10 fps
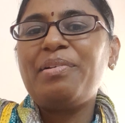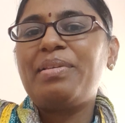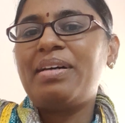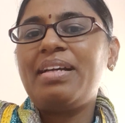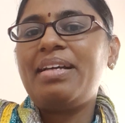to
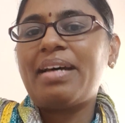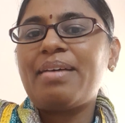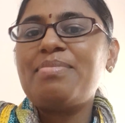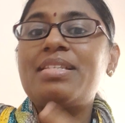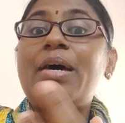30
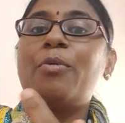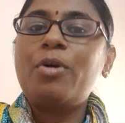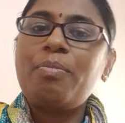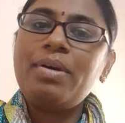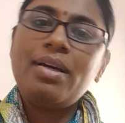times, there
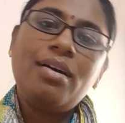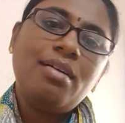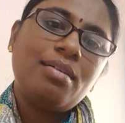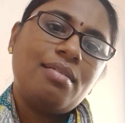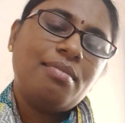won't be
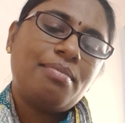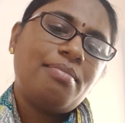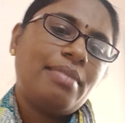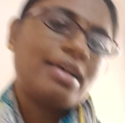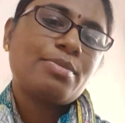a
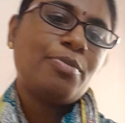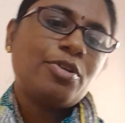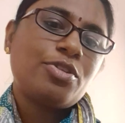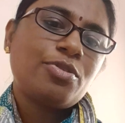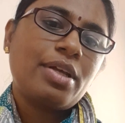
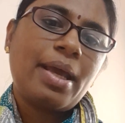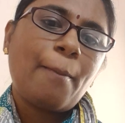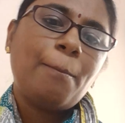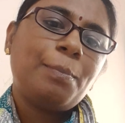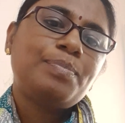response to the name.